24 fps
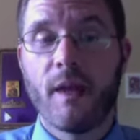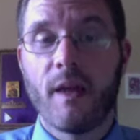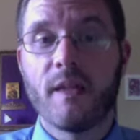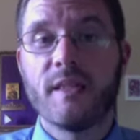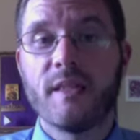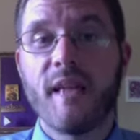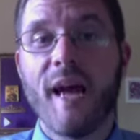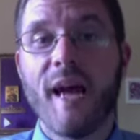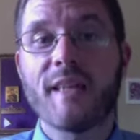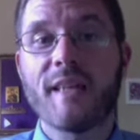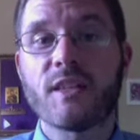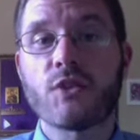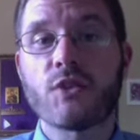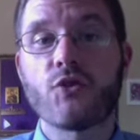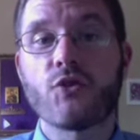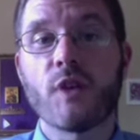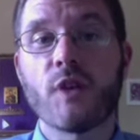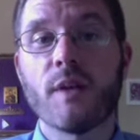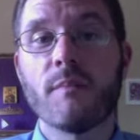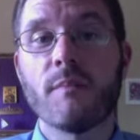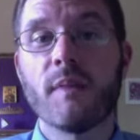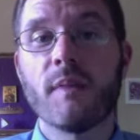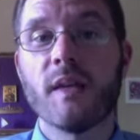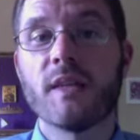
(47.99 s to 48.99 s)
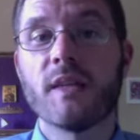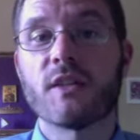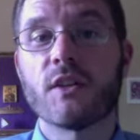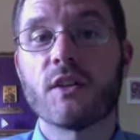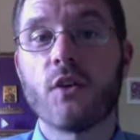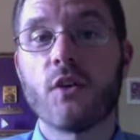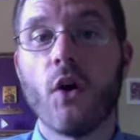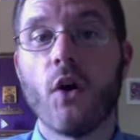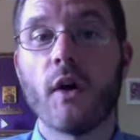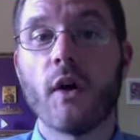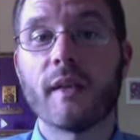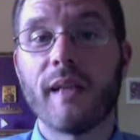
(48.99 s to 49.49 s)
TaskStream is an
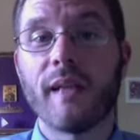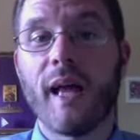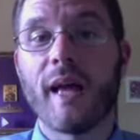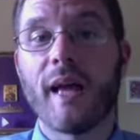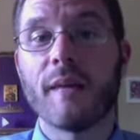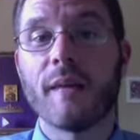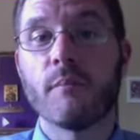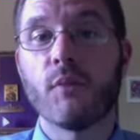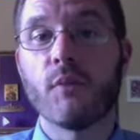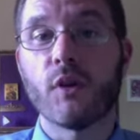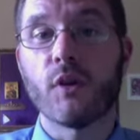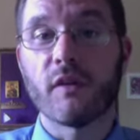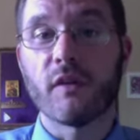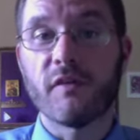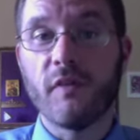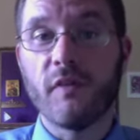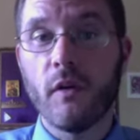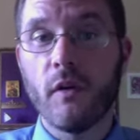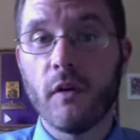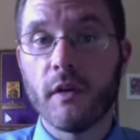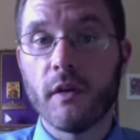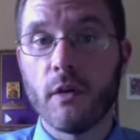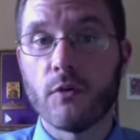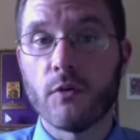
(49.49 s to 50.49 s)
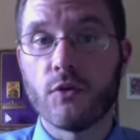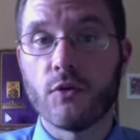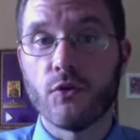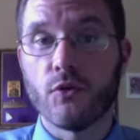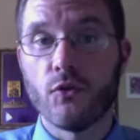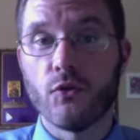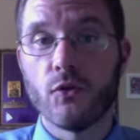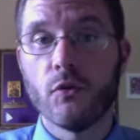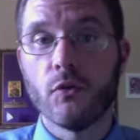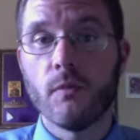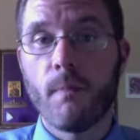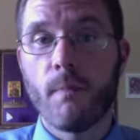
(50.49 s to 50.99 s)
online portfolio
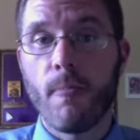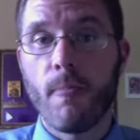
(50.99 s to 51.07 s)
tool